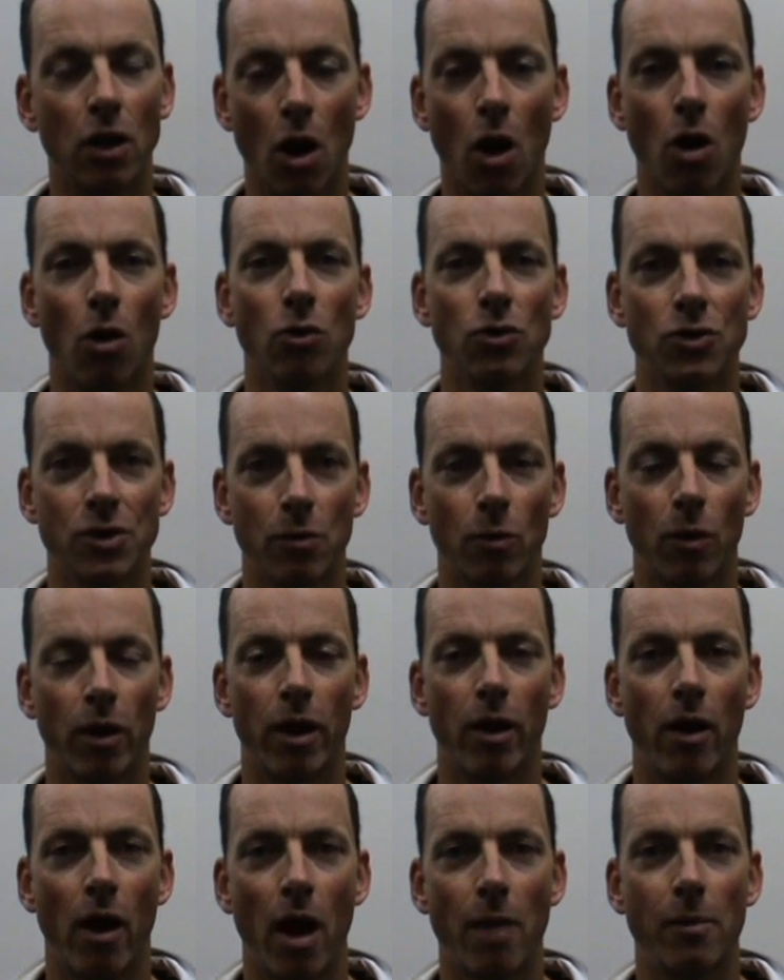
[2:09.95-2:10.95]
goals that
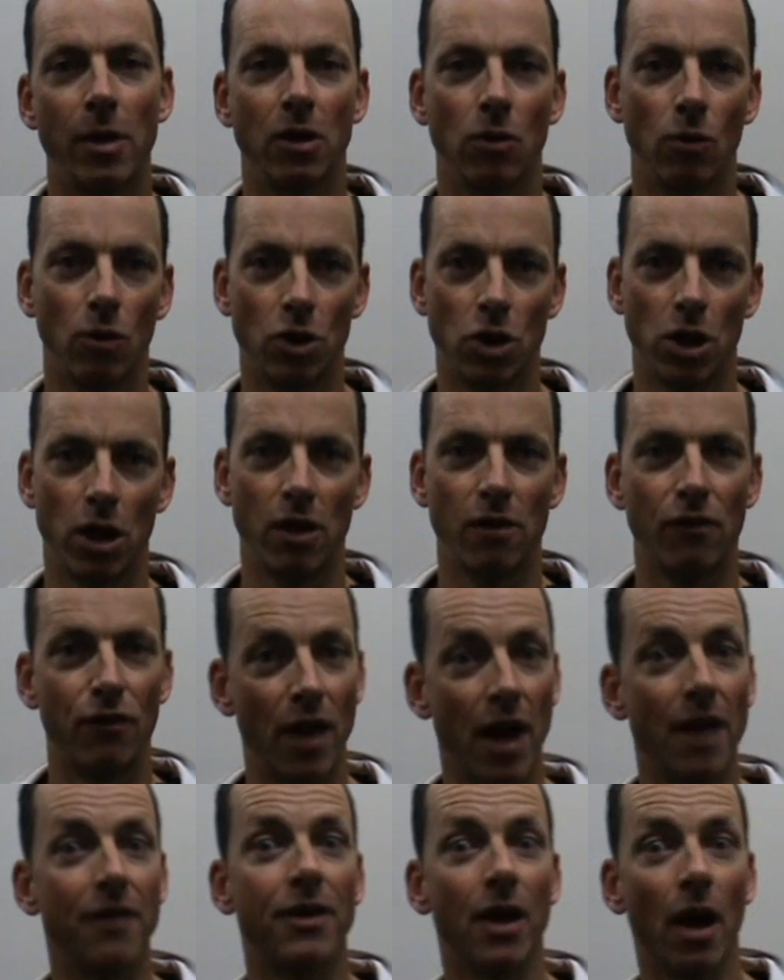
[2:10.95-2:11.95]
we're aiming to achieve
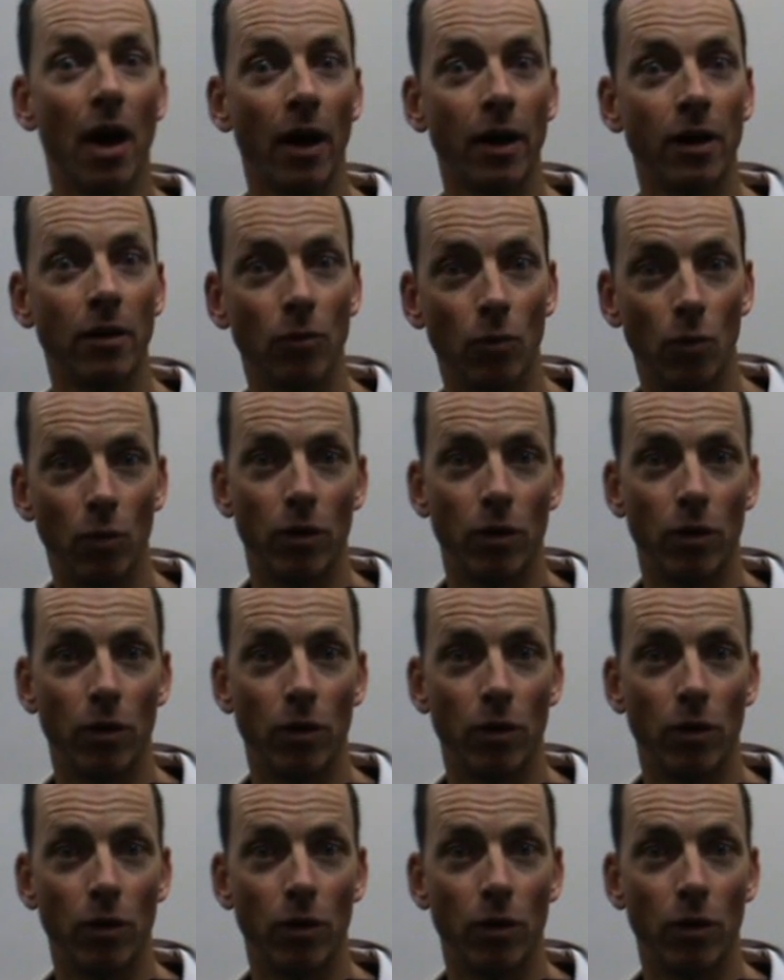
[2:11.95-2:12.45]
that day,